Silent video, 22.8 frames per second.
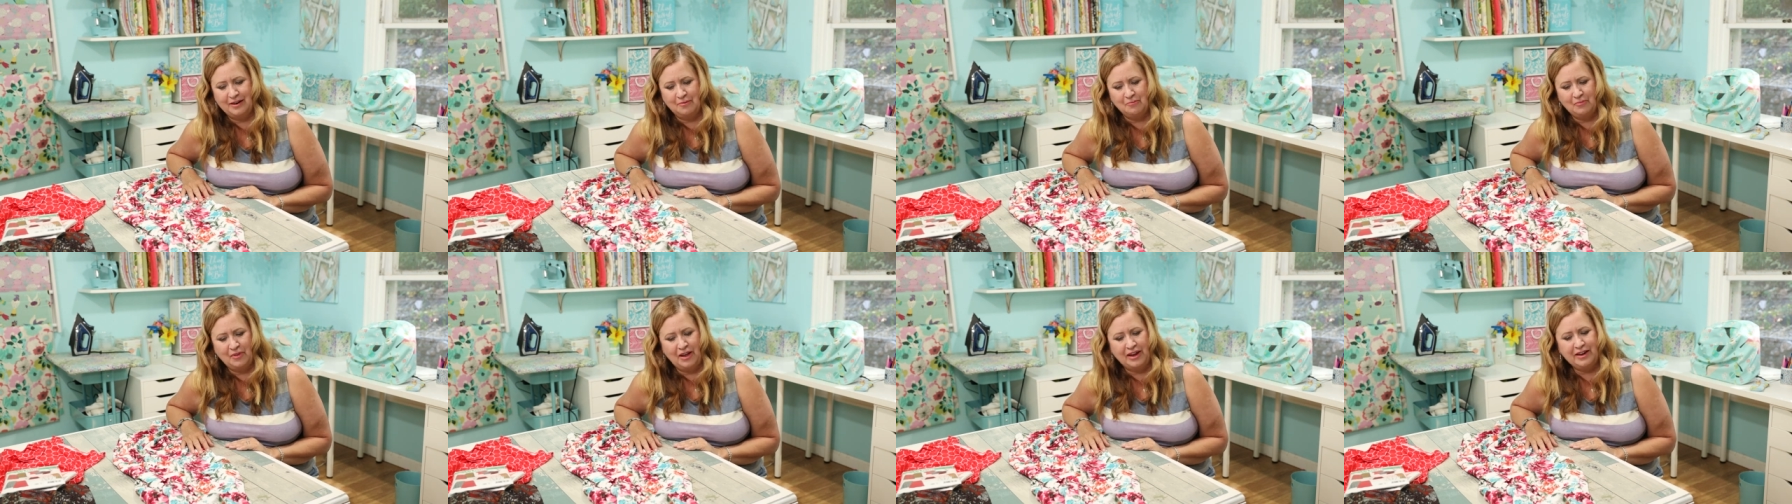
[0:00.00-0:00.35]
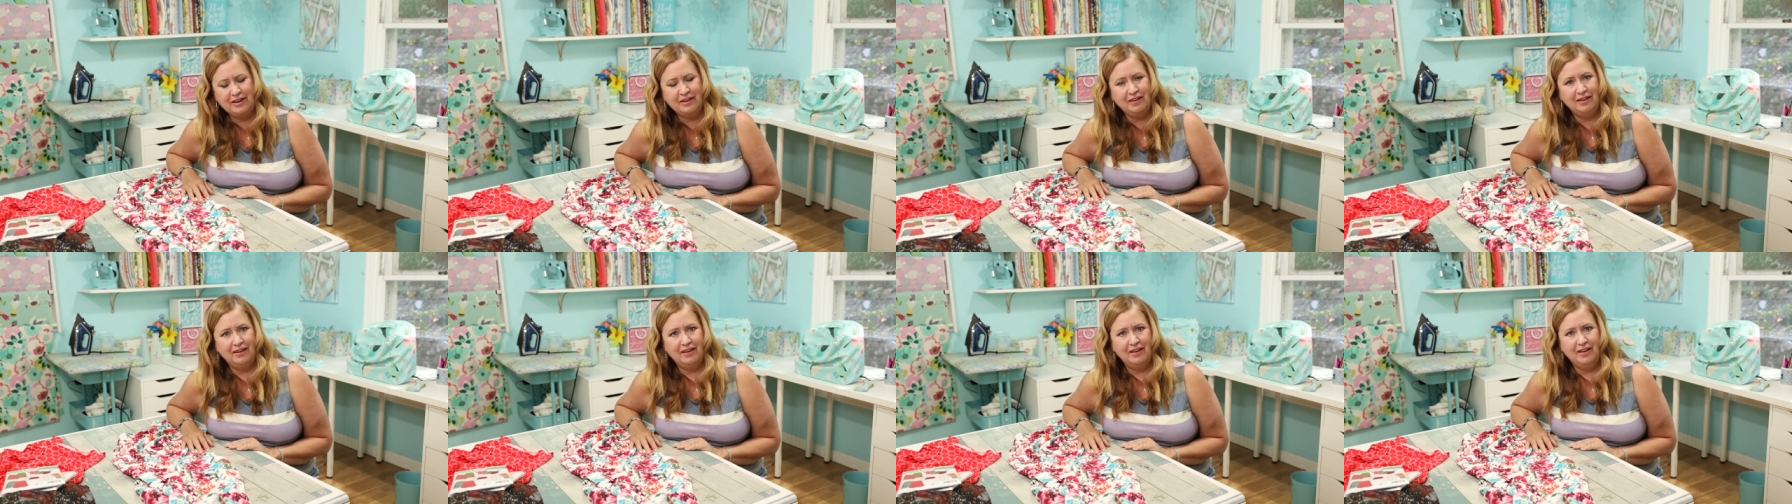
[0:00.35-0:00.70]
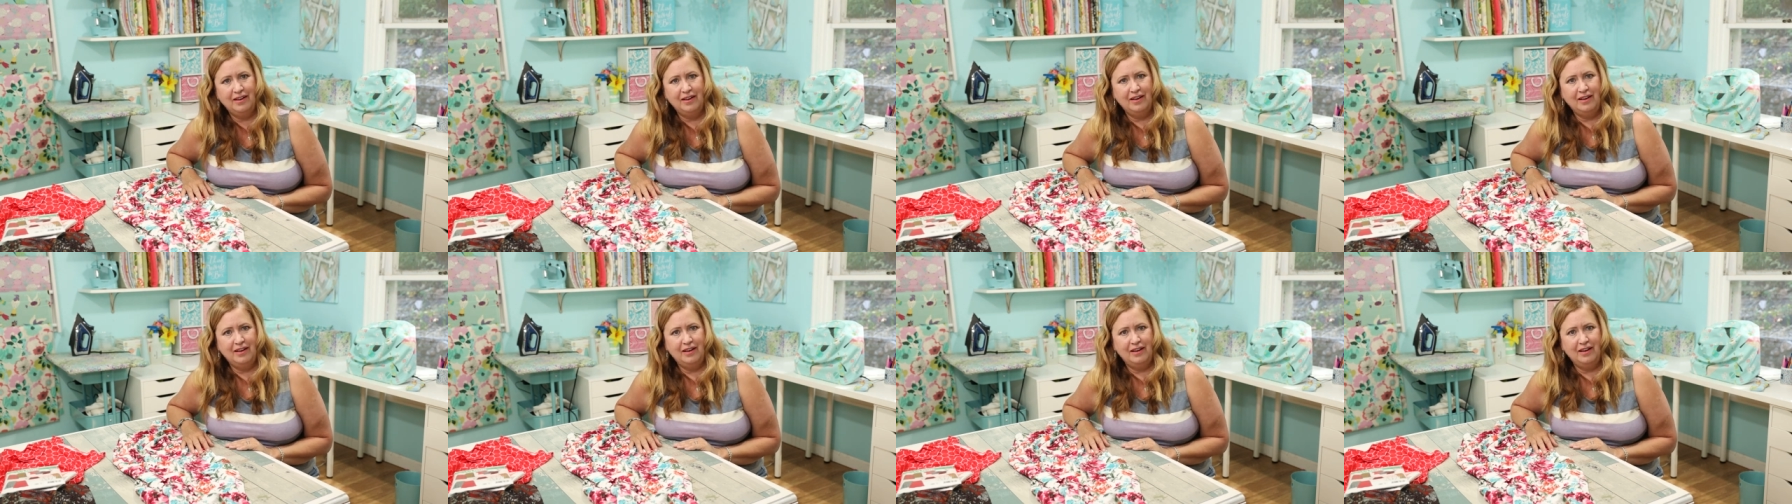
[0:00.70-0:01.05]
And I'm like,
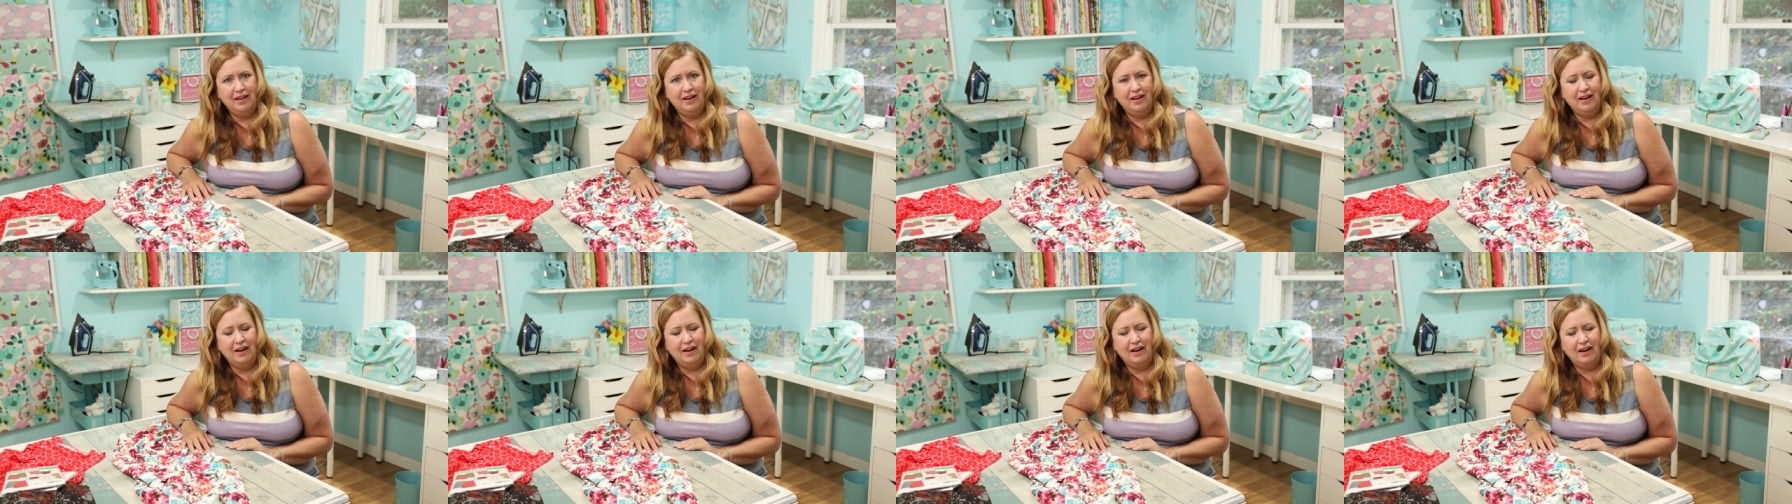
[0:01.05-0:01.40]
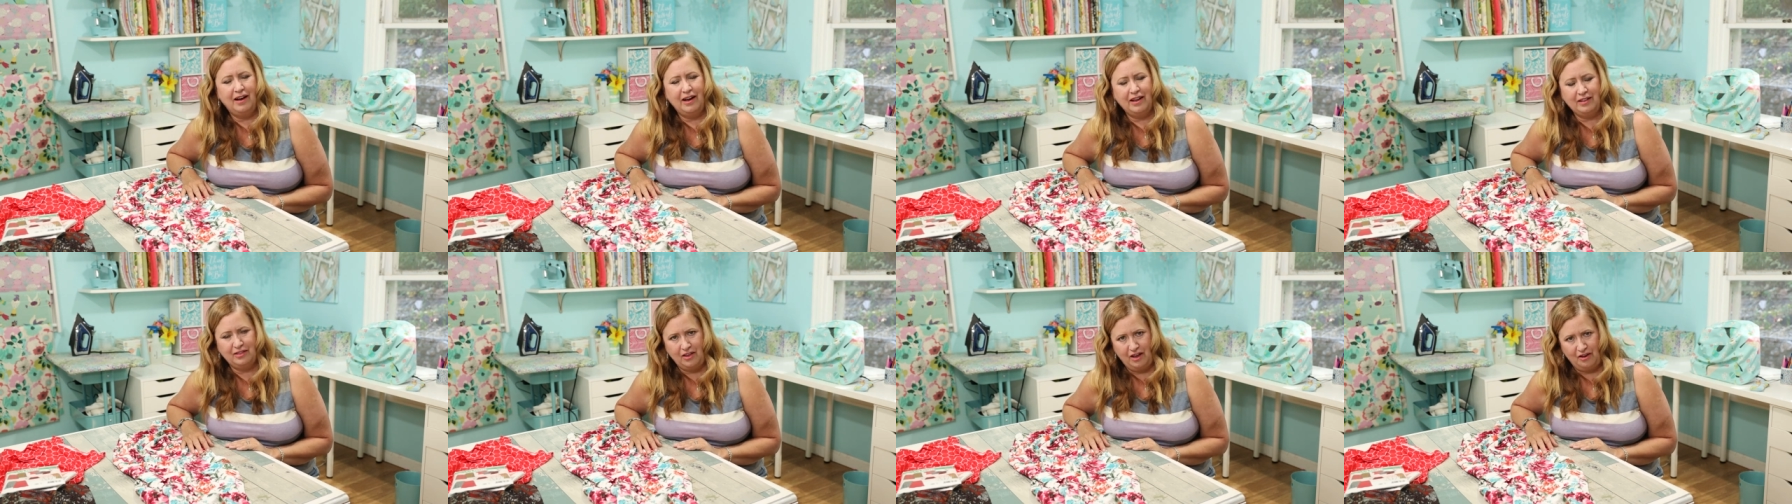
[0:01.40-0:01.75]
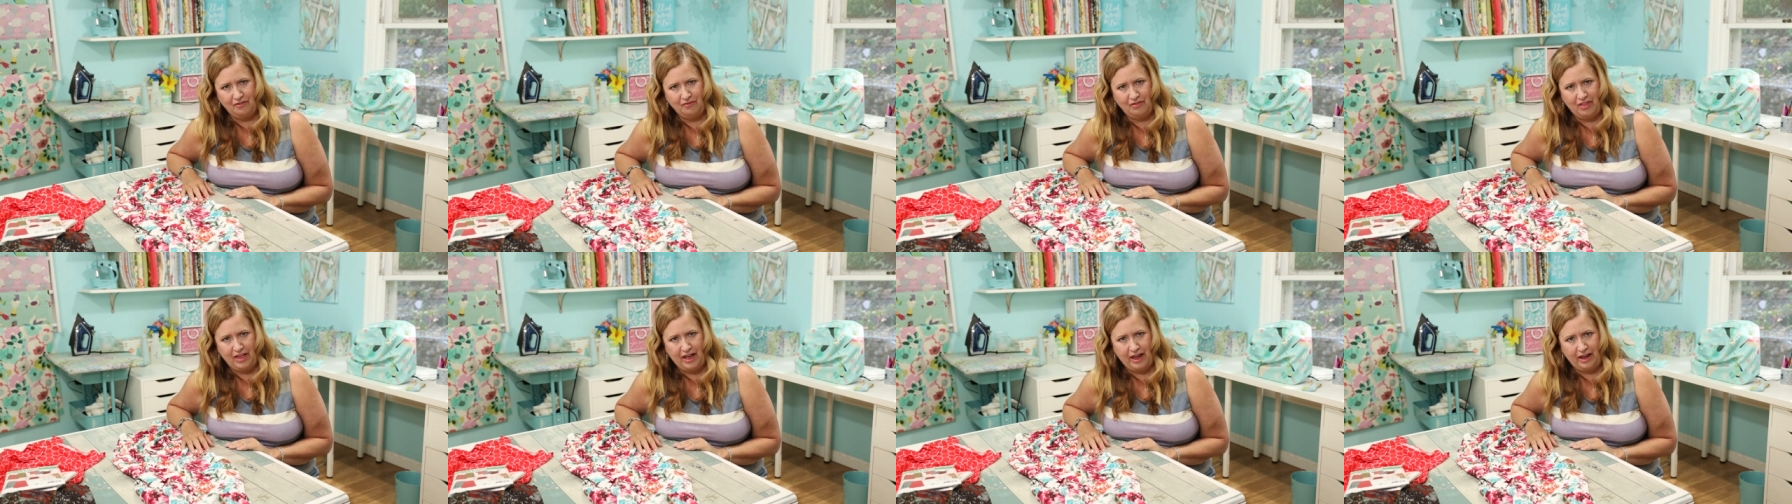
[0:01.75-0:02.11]
I
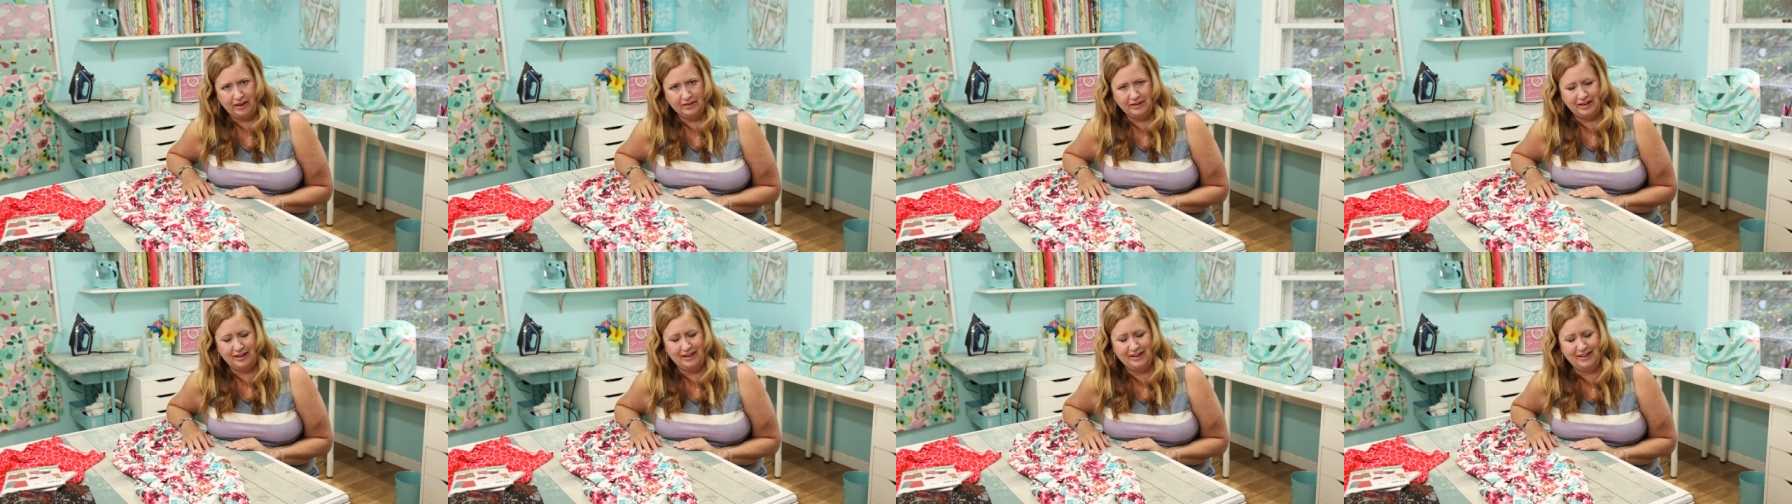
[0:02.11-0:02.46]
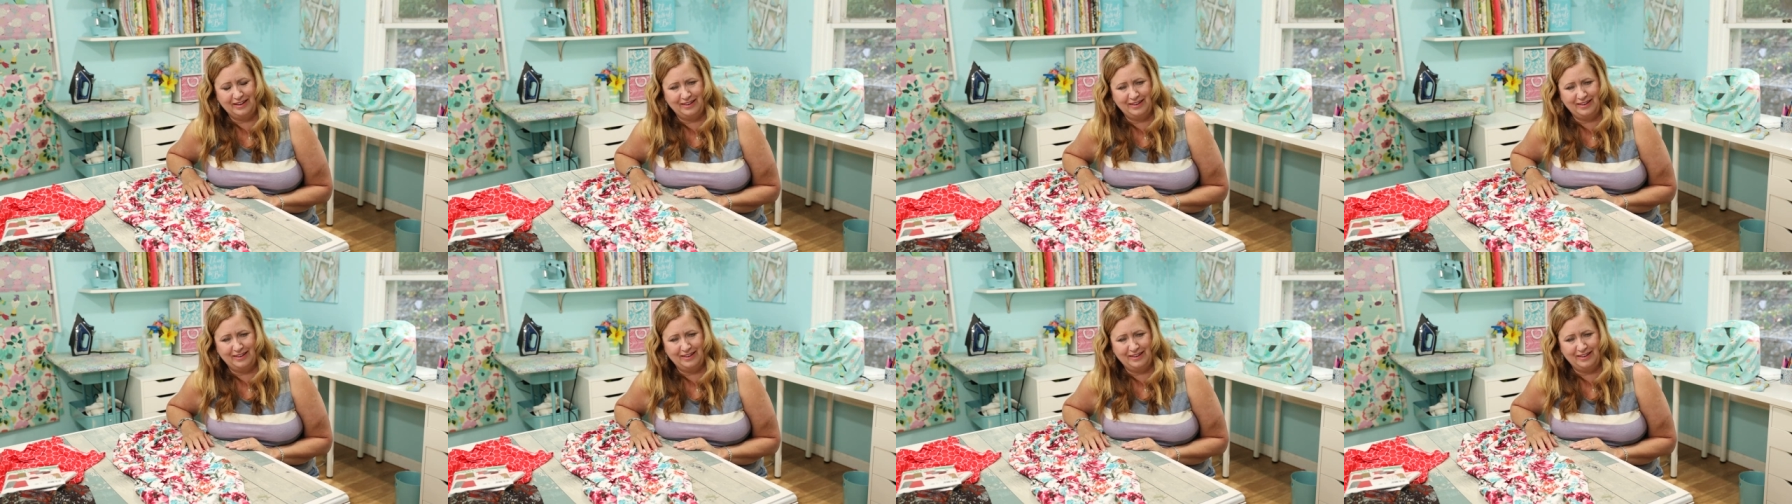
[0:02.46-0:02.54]
love that.